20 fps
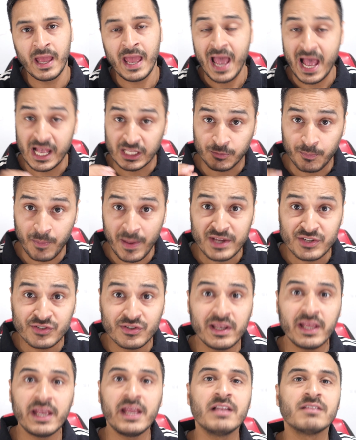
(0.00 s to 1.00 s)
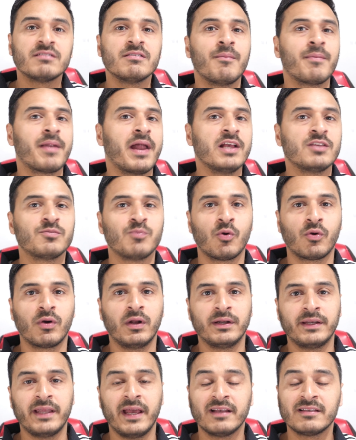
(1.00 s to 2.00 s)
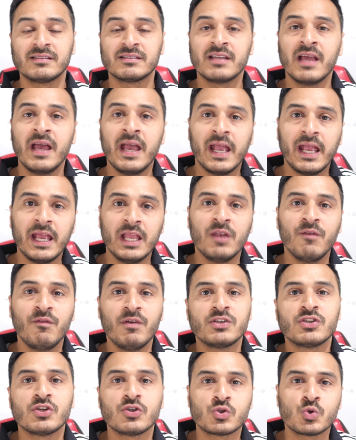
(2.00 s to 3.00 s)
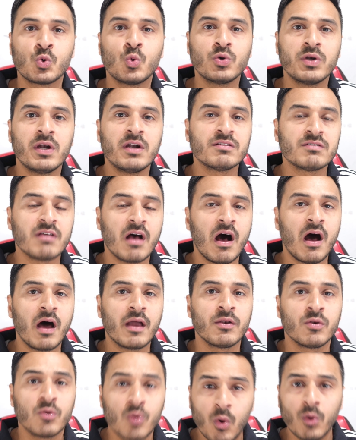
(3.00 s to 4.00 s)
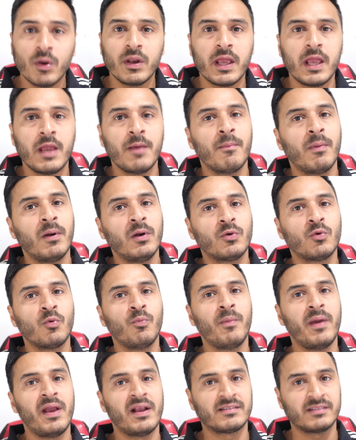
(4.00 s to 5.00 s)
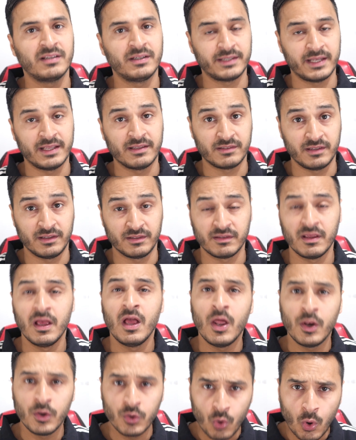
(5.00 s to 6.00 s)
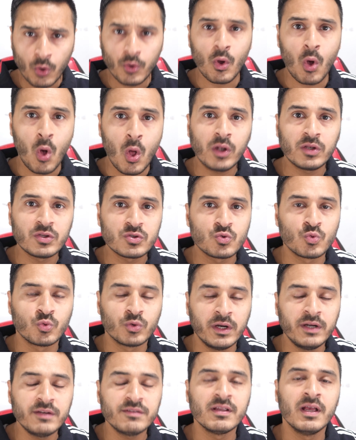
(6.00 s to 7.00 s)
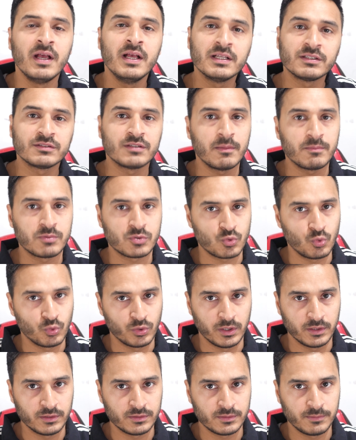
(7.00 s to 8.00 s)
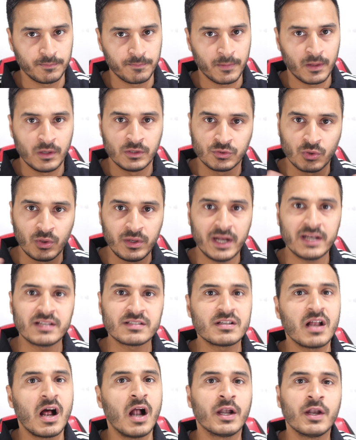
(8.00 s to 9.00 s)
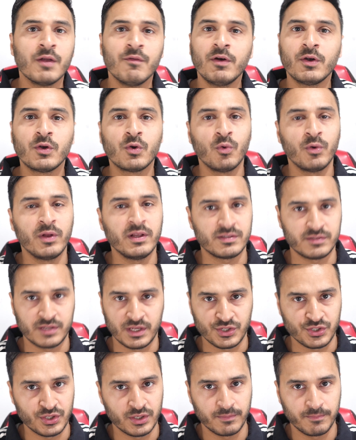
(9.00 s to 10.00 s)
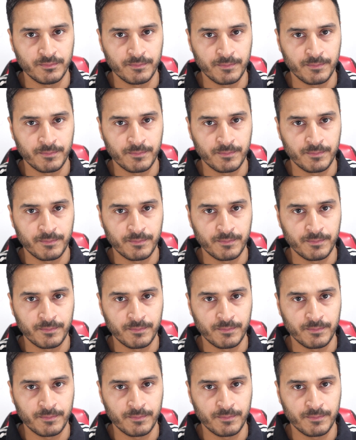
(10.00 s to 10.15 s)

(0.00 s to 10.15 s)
especially in summarized for context, in which students are not able to make sentences. Not all students, some students. So let's start our today's session.